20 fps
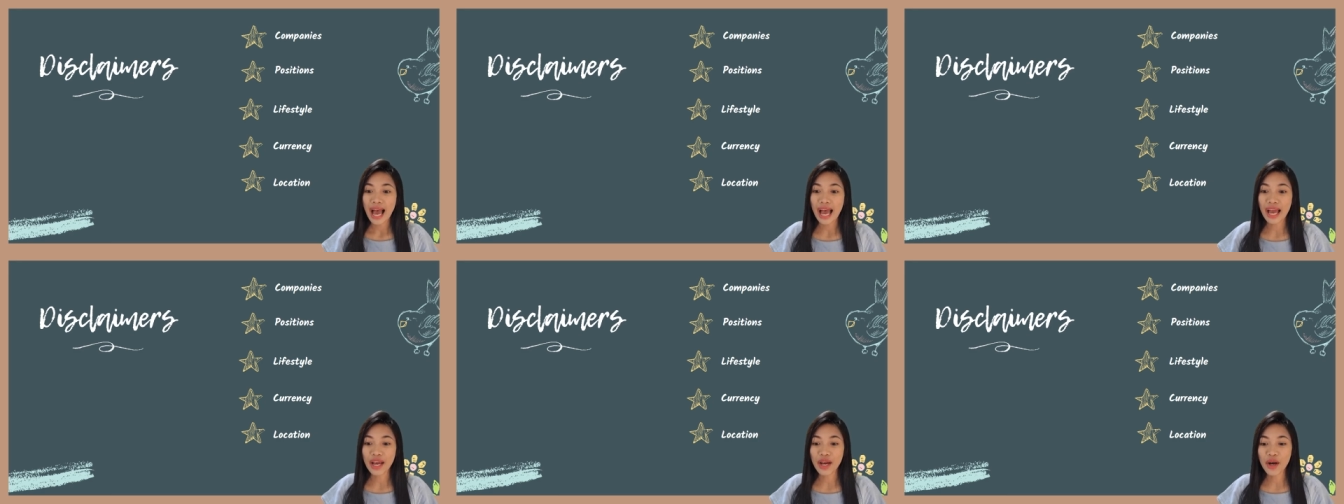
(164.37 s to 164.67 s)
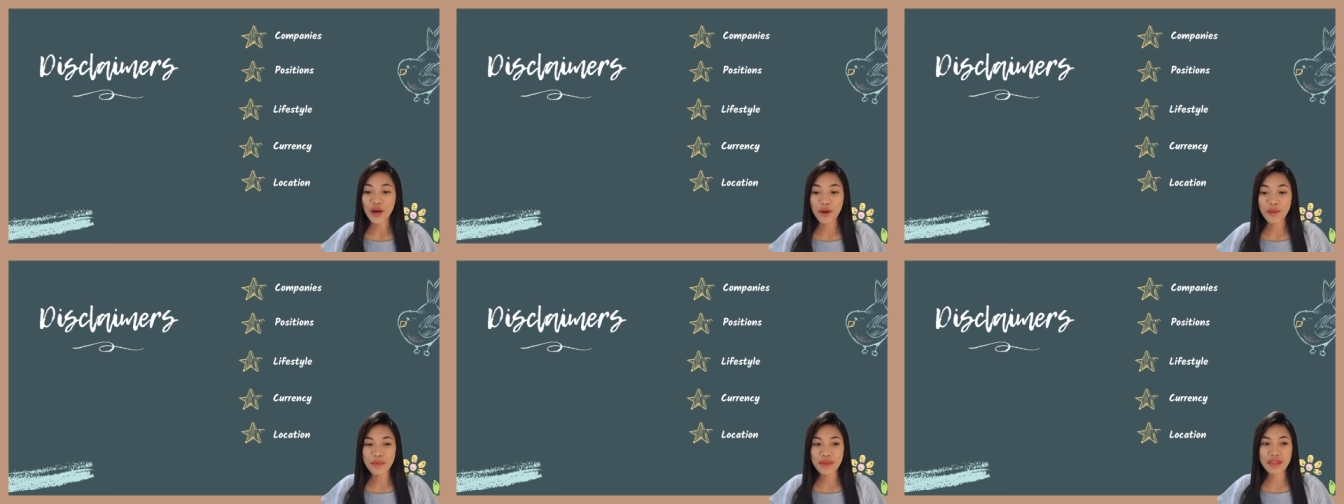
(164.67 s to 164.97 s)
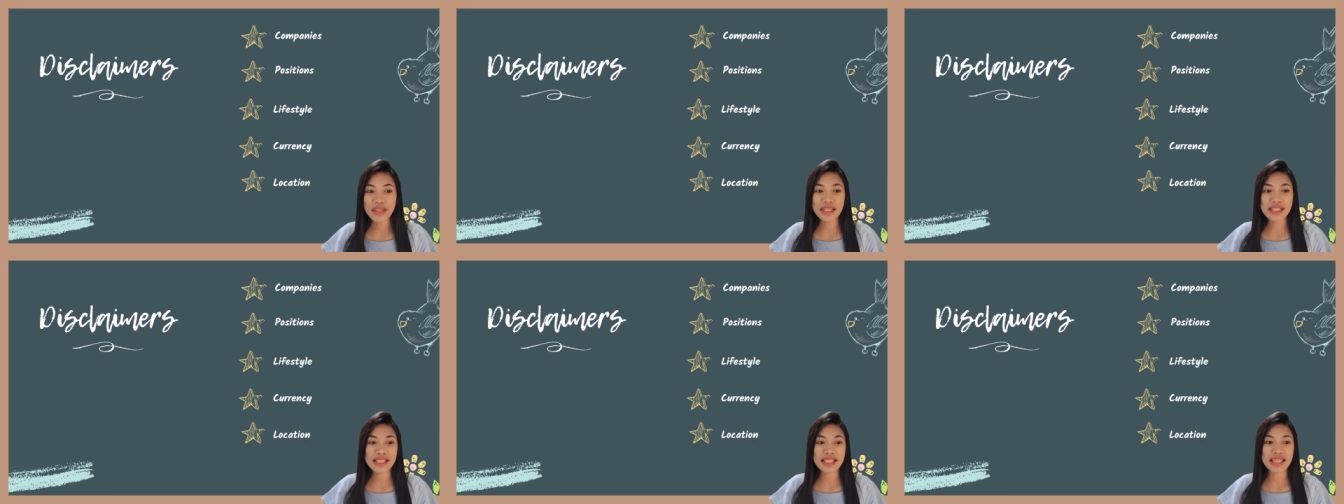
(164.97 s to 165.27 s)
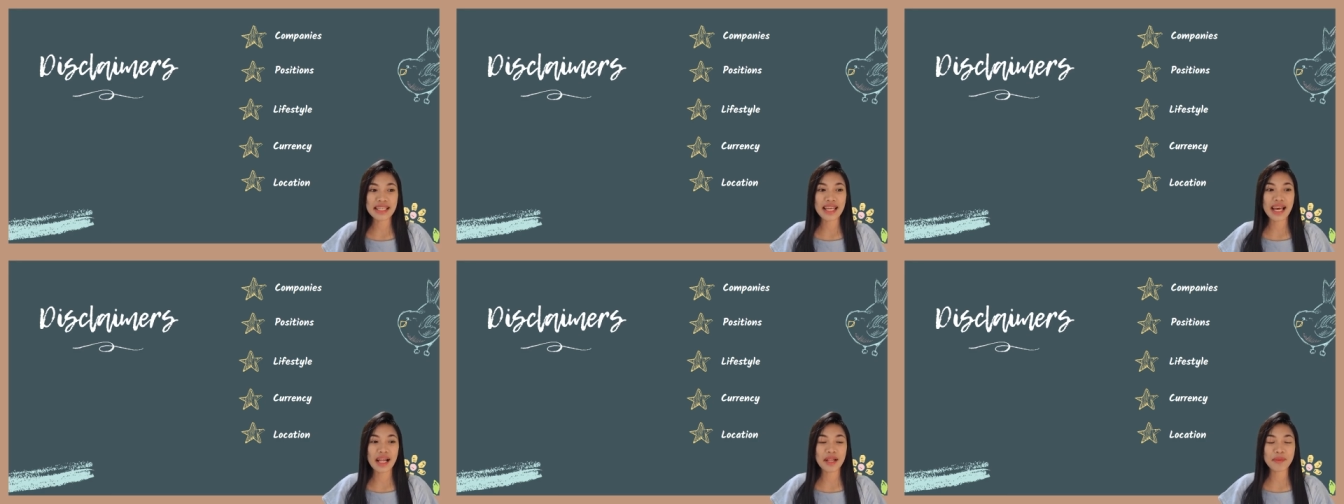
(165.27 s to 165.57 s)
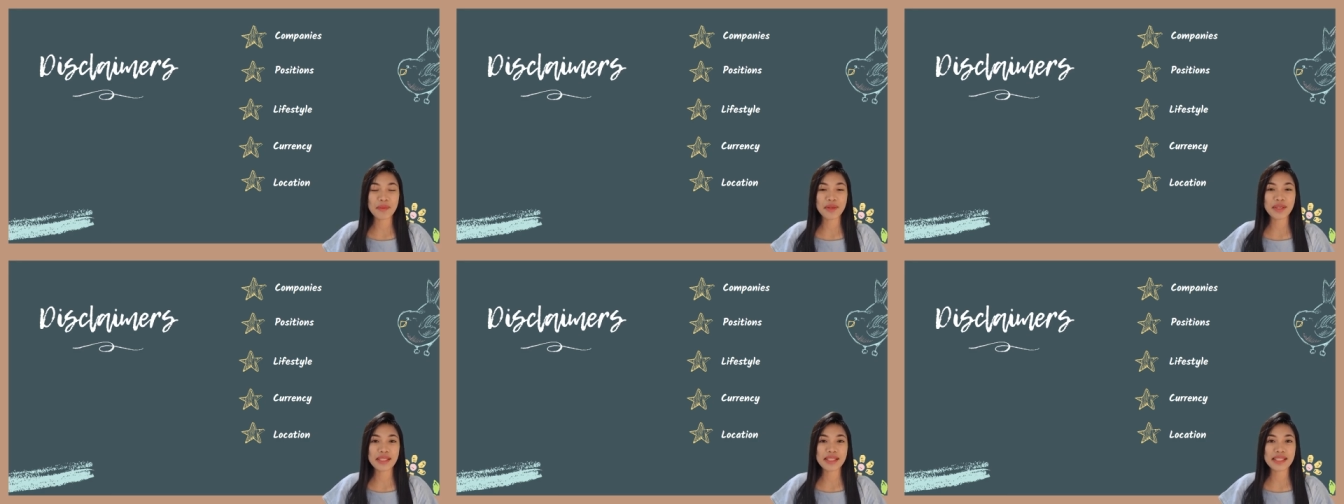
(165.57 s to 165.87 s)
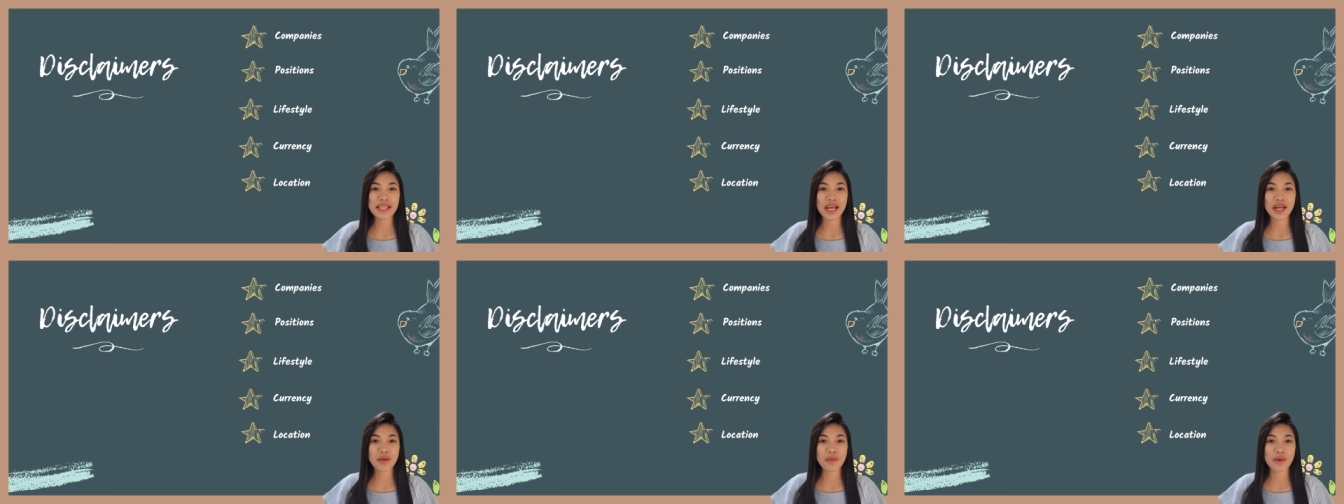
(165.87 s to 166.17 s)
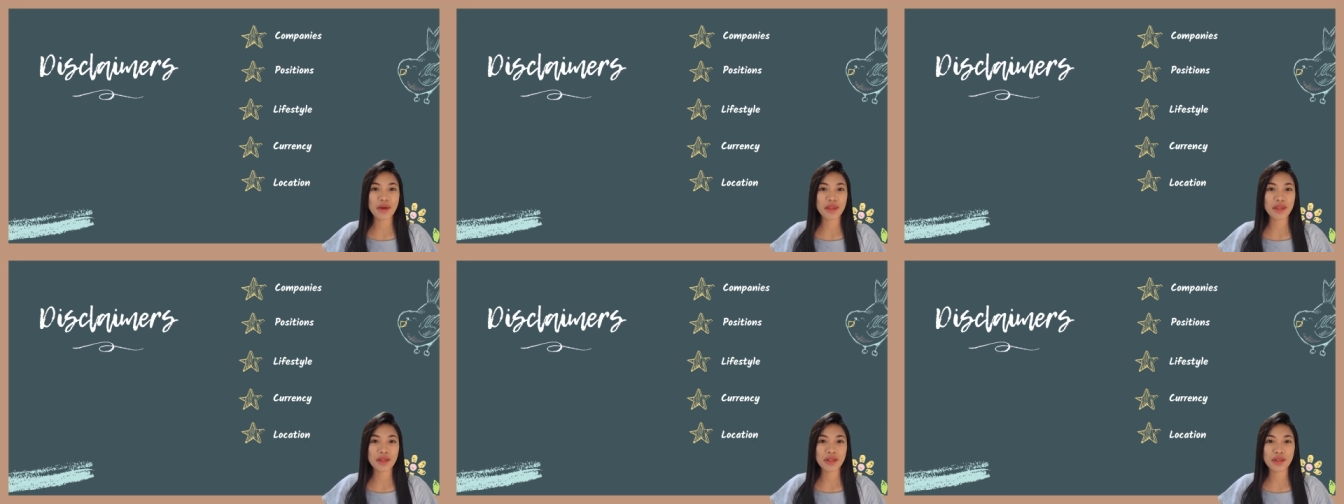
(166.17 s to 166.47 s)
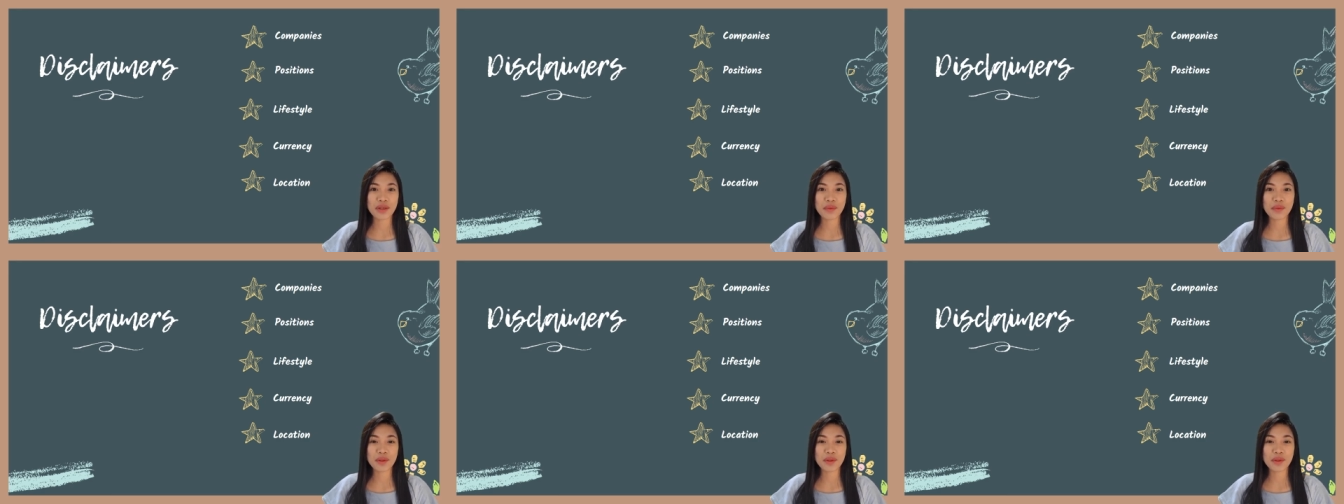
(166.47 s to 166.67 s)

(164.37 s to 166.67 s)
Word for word: I hope that this can help you decide whether you